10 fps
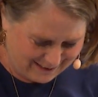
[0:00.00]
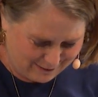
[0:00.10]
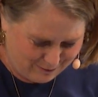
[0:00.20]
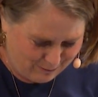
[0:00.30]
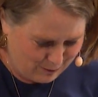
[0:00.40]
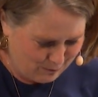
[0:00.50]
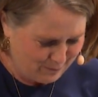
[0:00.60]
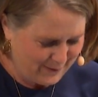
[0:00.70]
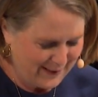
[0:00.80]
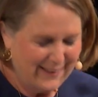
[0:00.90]
in this
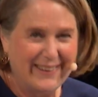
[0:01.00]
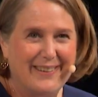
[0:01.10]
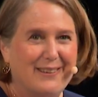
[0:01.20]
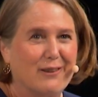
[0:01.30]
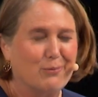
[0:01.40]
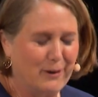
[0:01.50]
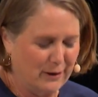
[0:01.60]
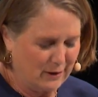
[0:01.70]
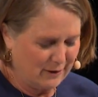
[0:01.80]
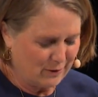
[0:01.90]
room, this
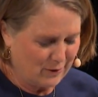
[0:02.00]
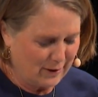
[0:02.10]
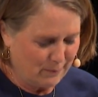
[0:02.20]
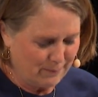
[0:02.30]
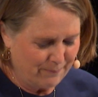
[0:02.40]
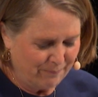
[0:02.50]
one auditorium.